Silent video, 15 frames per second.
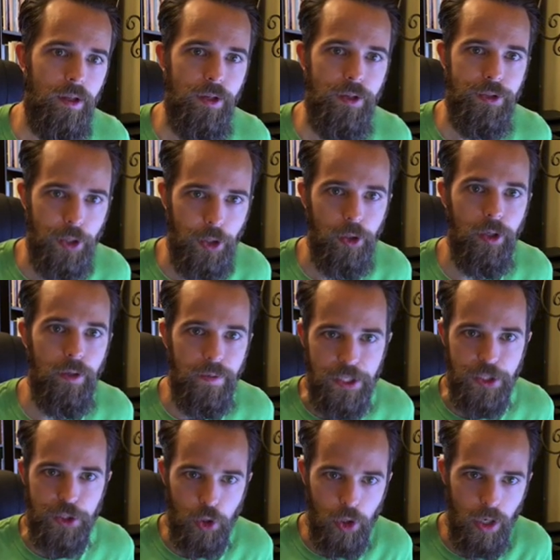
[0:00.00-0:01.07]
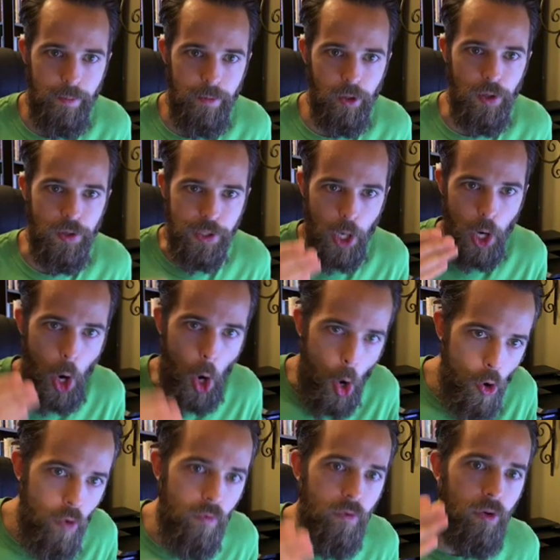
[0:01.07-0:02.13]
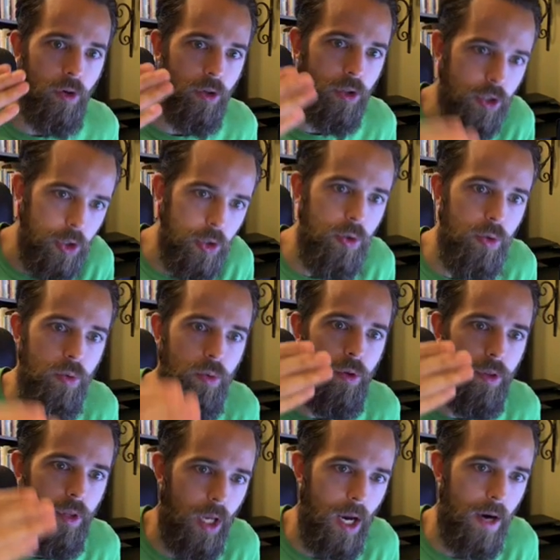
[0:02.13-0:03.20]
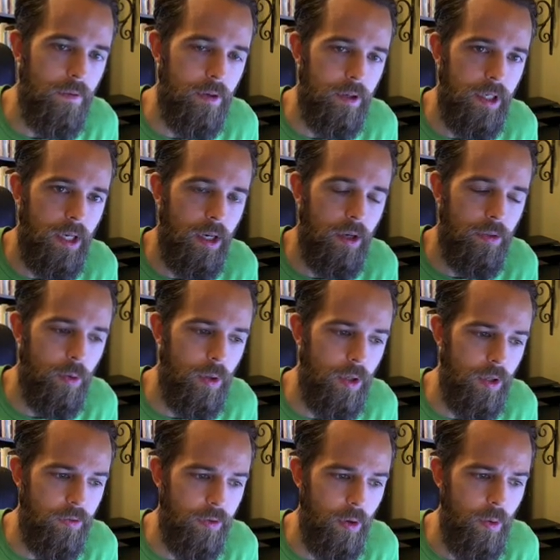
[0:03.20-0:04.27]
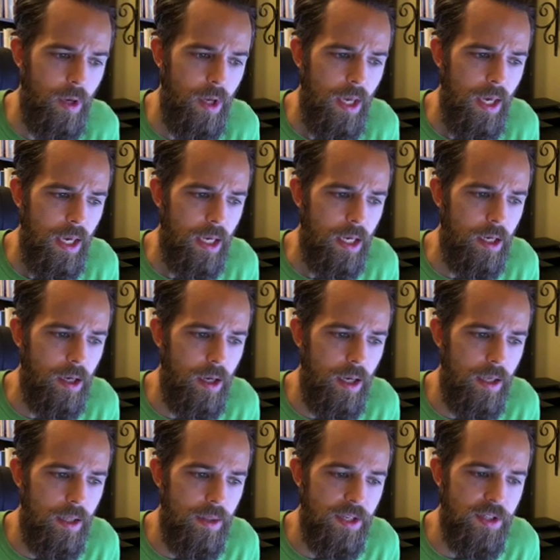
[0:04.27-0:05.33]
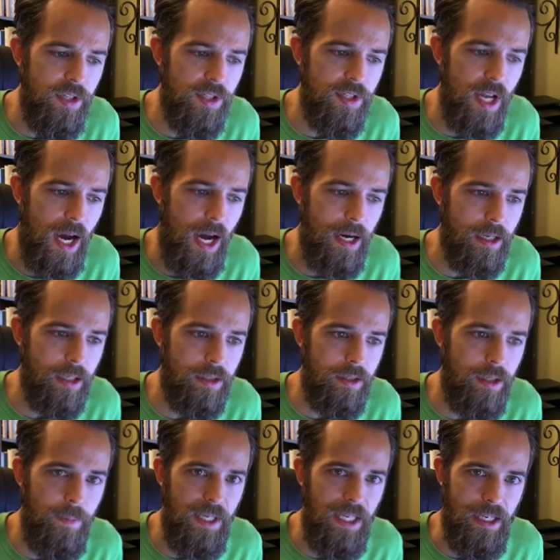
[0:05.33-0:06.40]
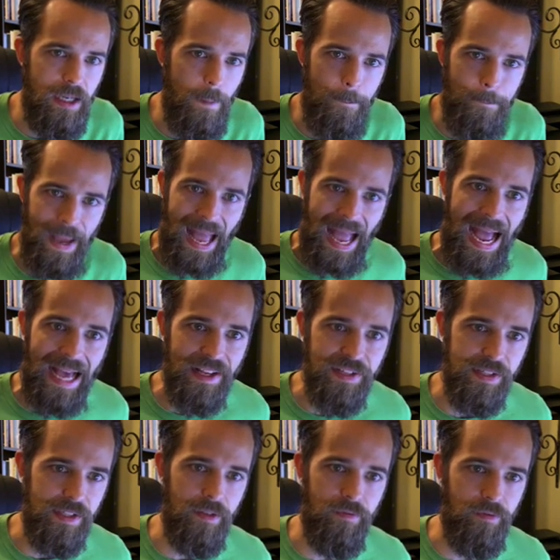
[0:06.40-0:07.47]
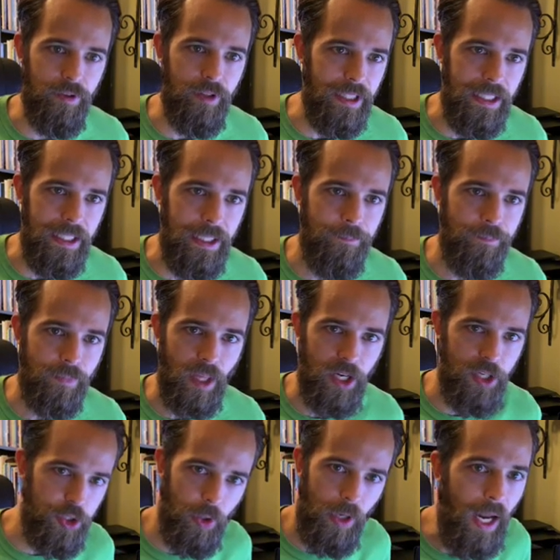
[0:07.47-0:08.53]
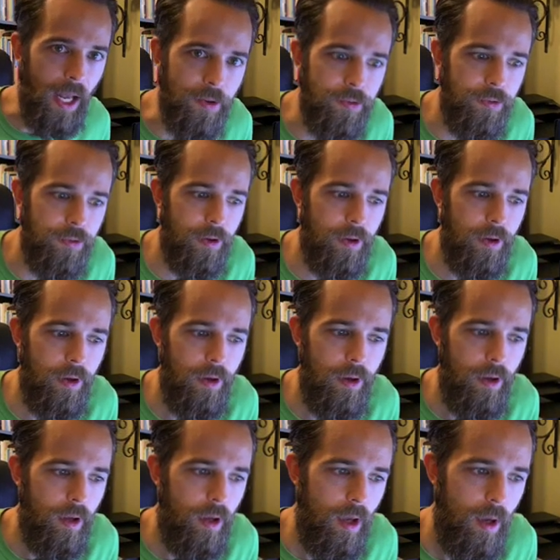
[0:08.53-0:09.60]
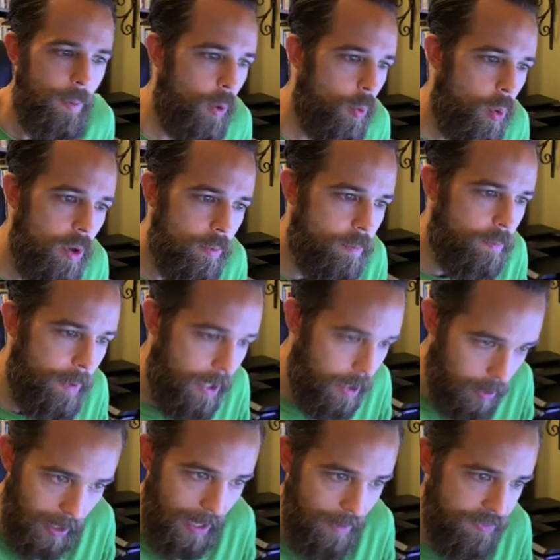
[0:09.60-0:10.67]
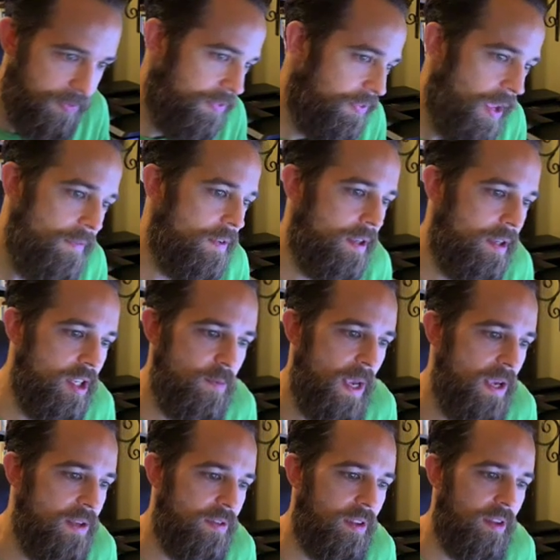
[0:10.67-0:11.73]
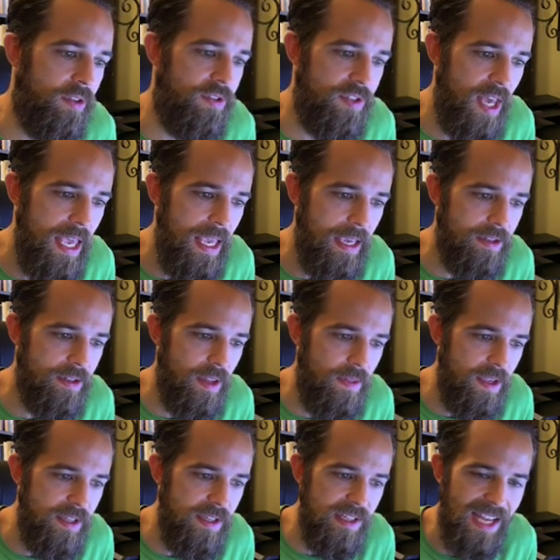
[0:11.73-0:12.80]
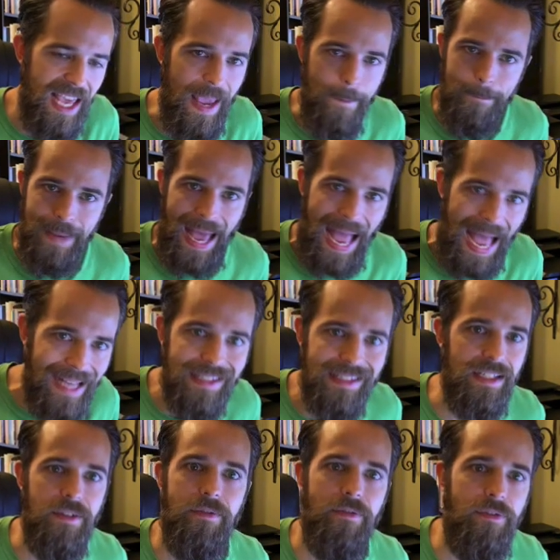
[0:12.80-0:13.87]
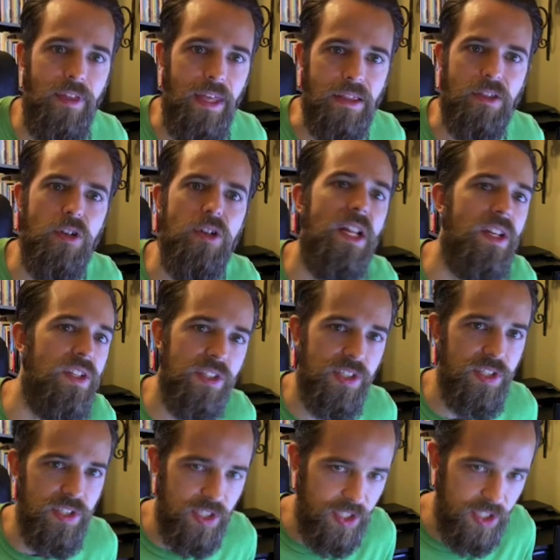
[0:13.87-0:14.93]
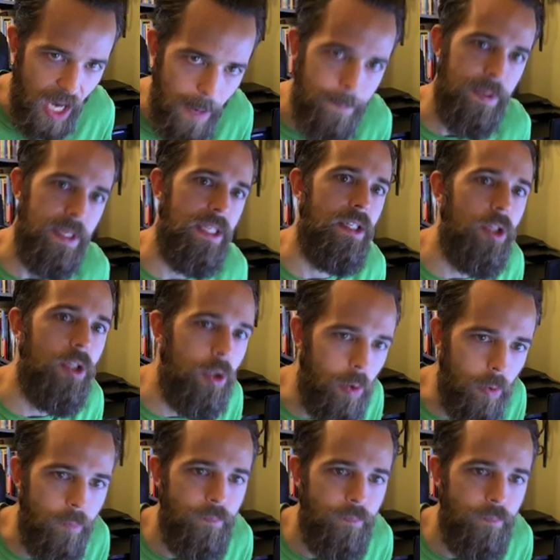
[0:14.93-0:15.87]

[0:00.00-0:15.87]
turn these criminals over to the governing authorities. So, it, this is not to be passively addressed. But what paragraph 7 is basically saying is that this is a passive thing. They're not stopping you